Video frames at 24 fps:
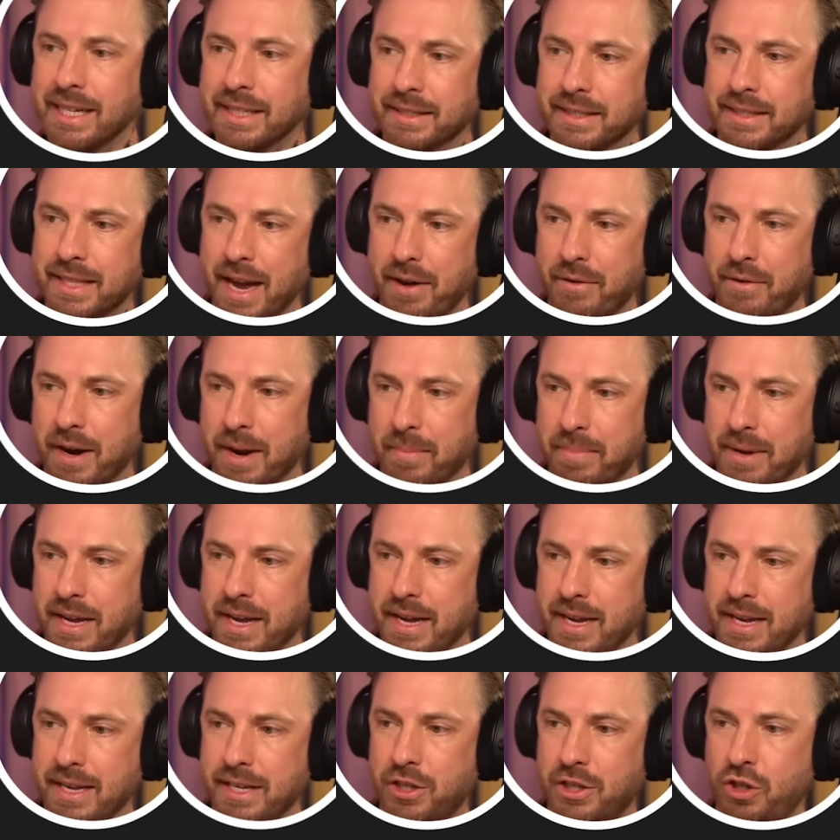There it
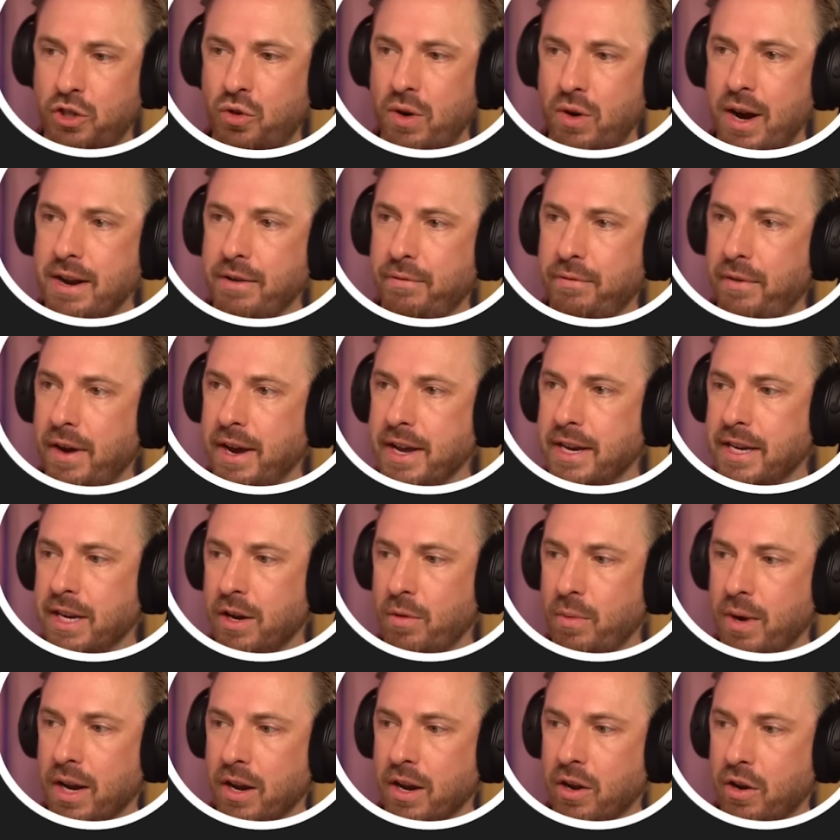appears, trend finder,
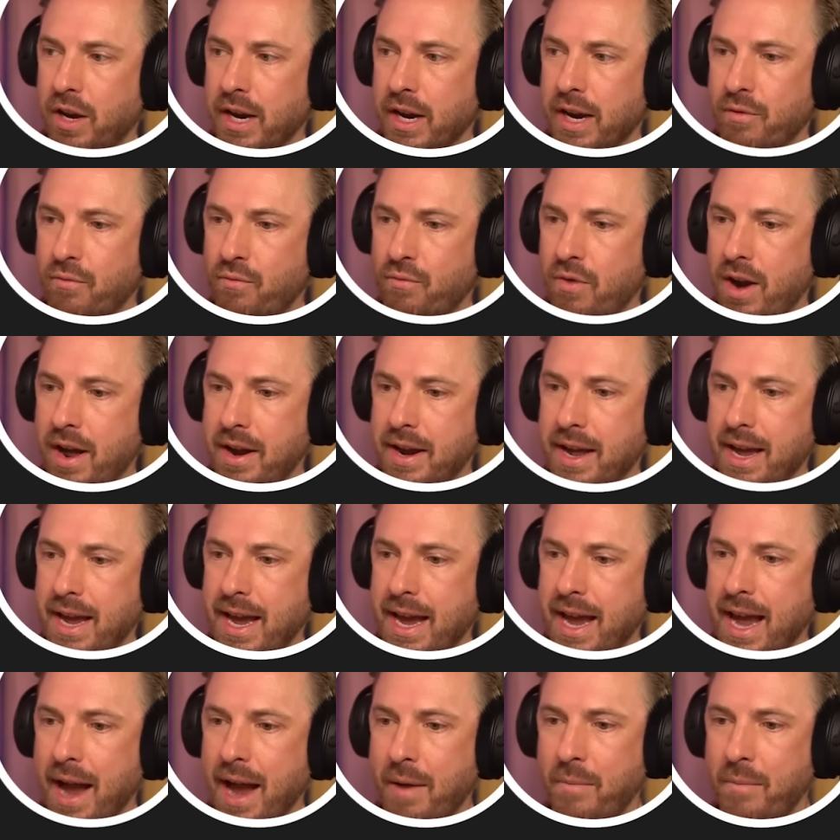we can look at it running,